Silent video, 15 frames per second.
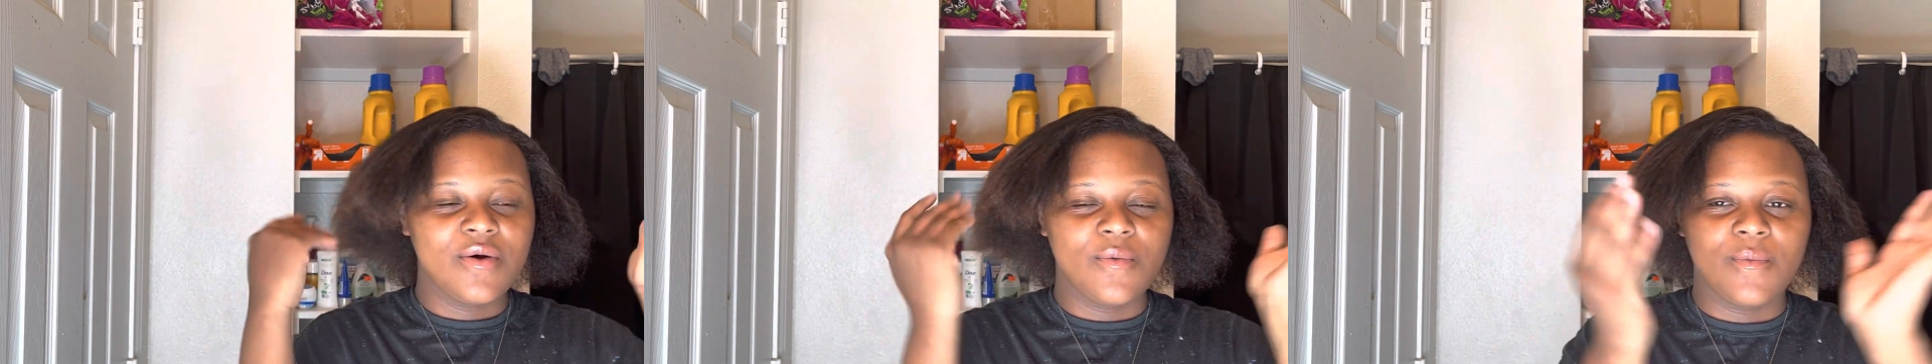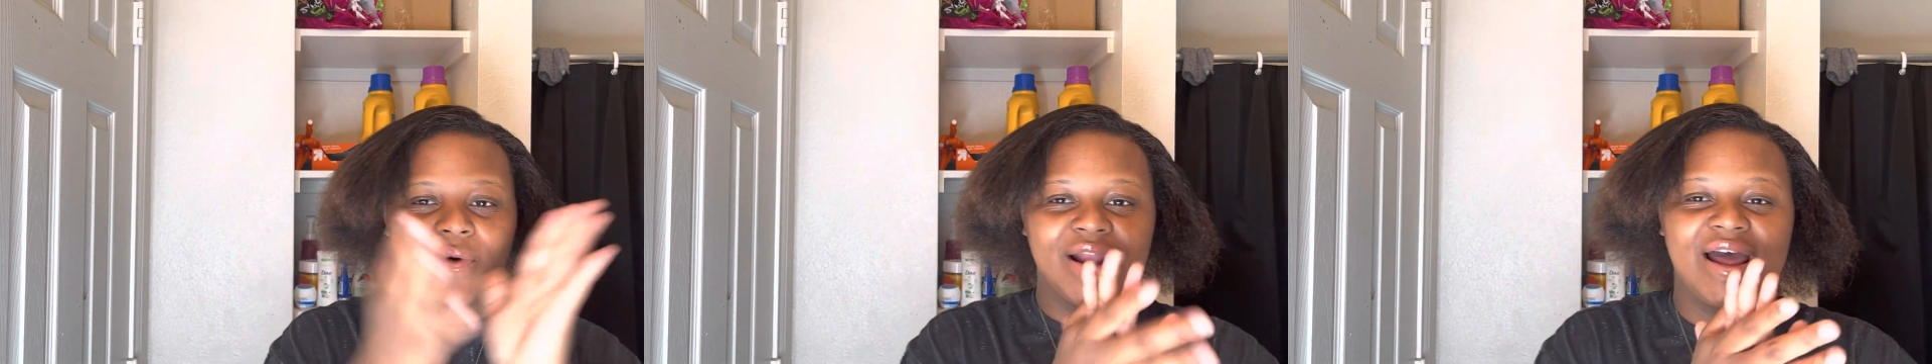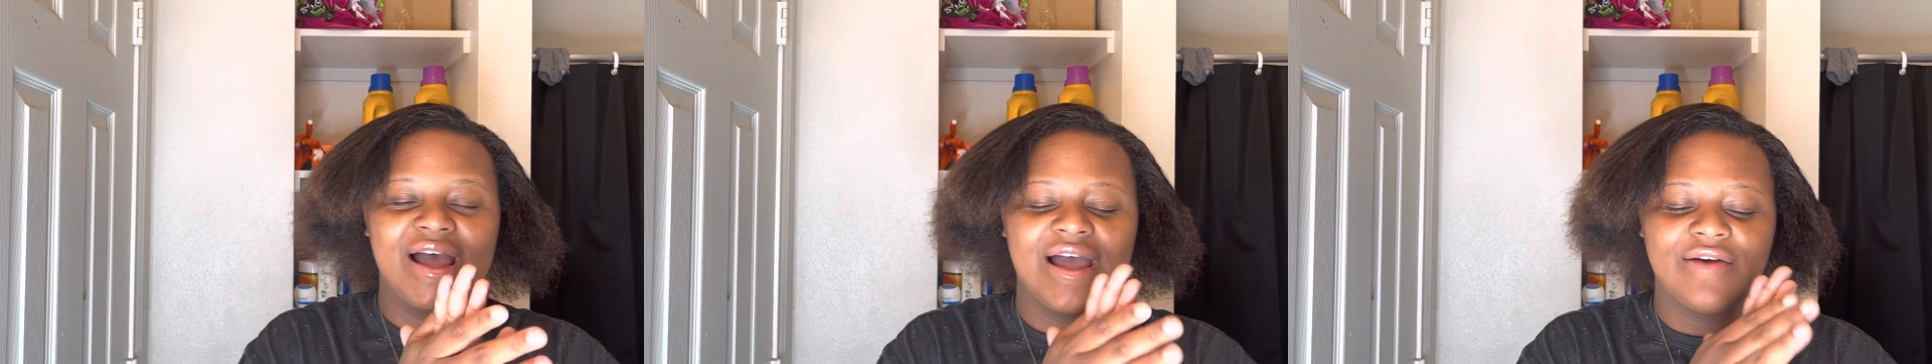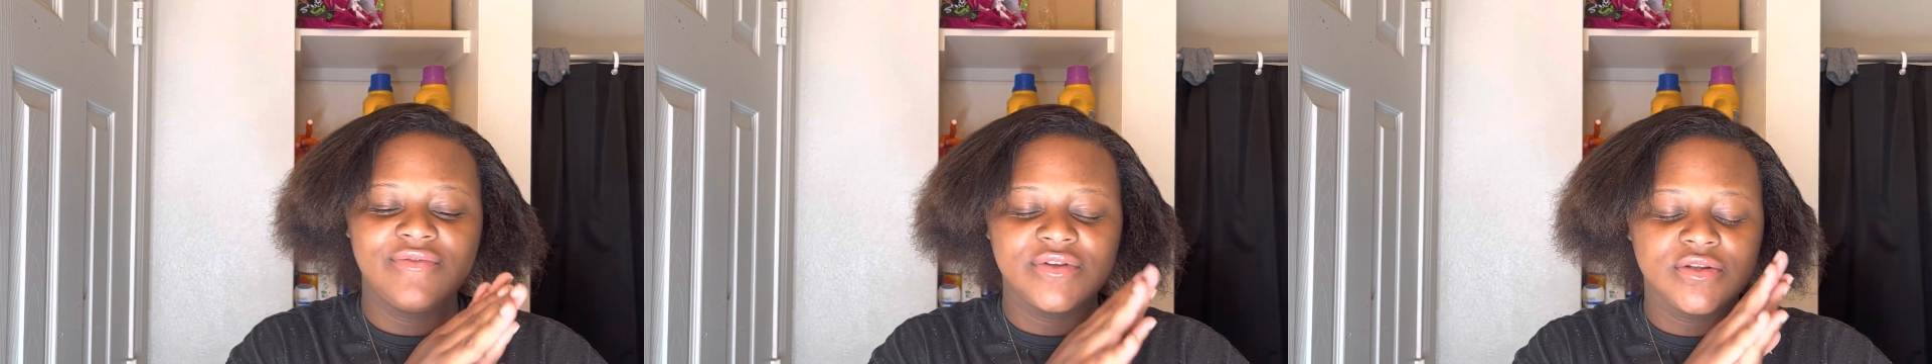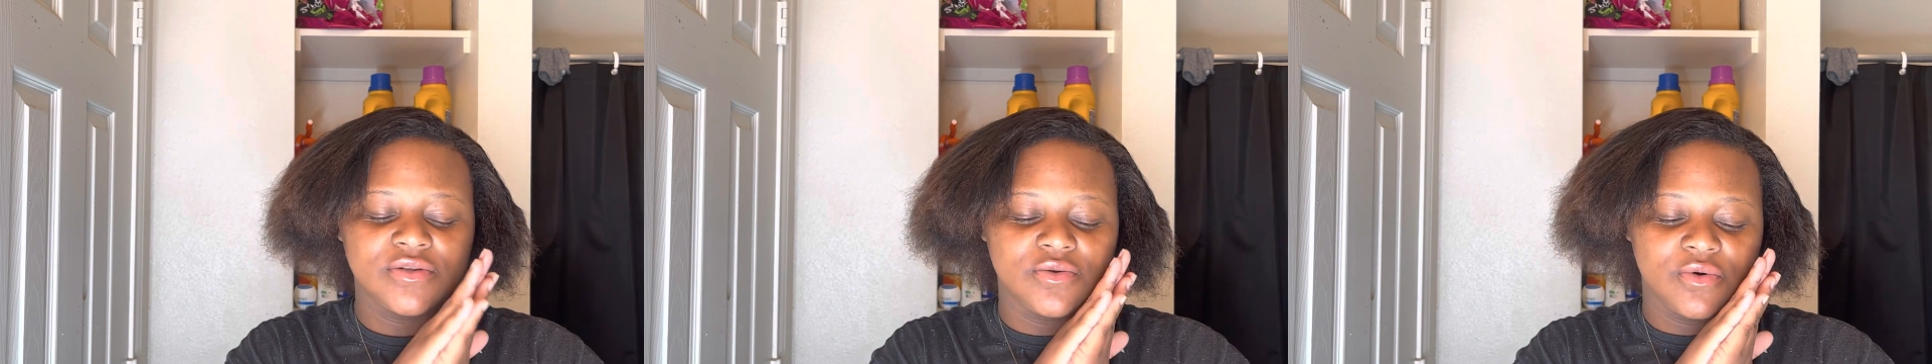what I have
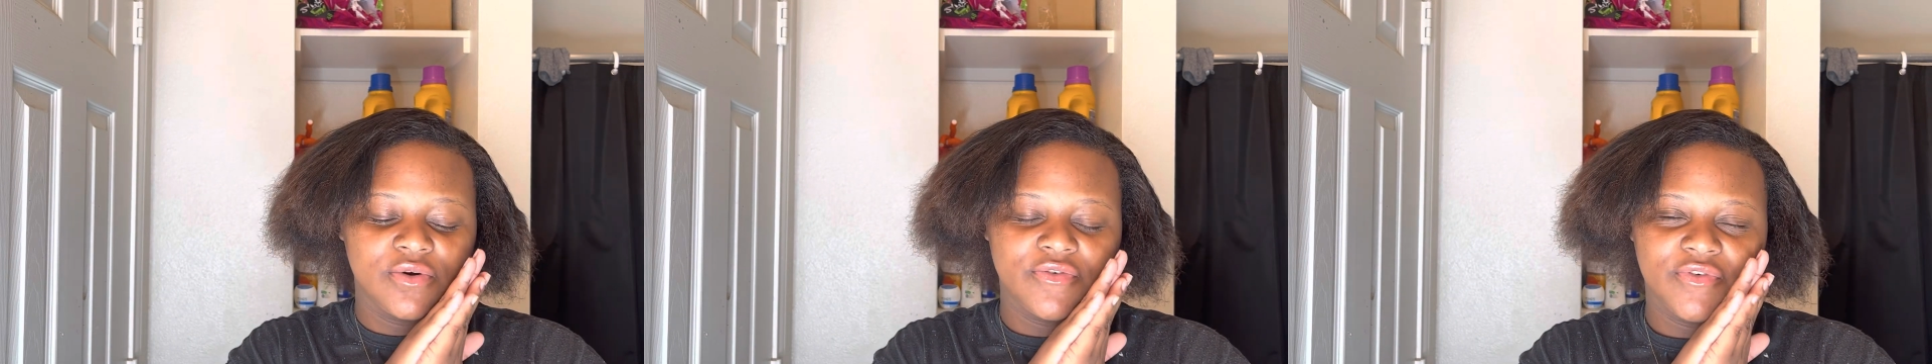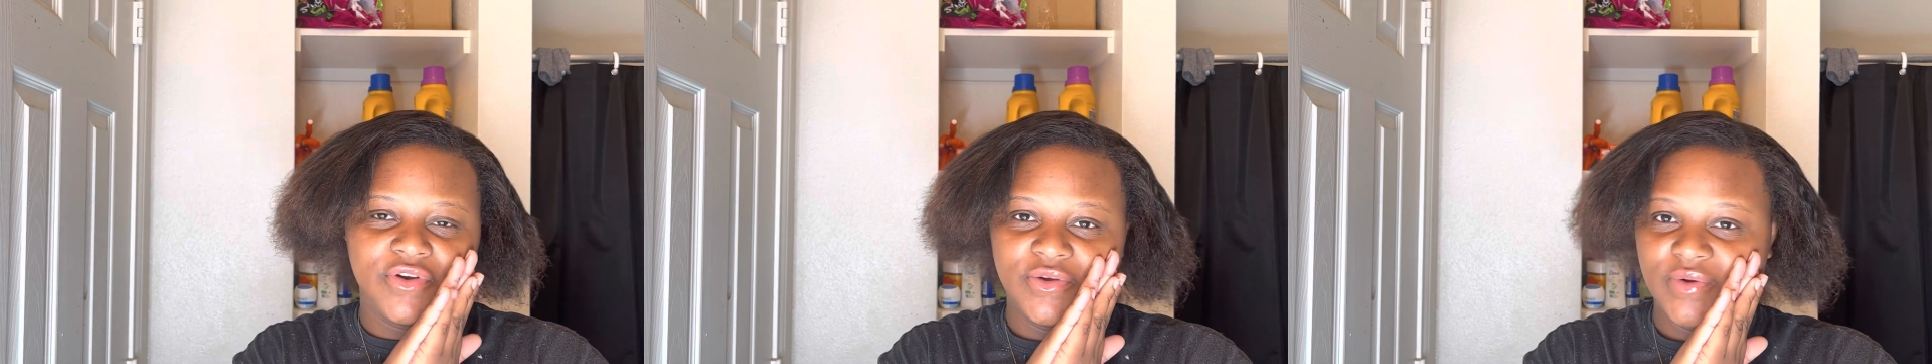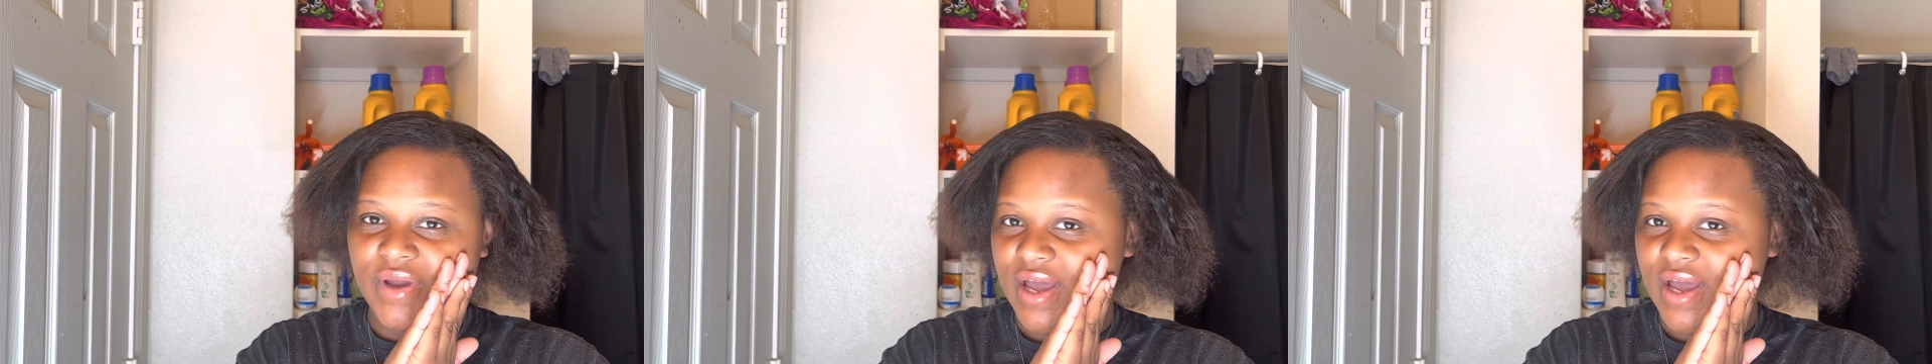in store for you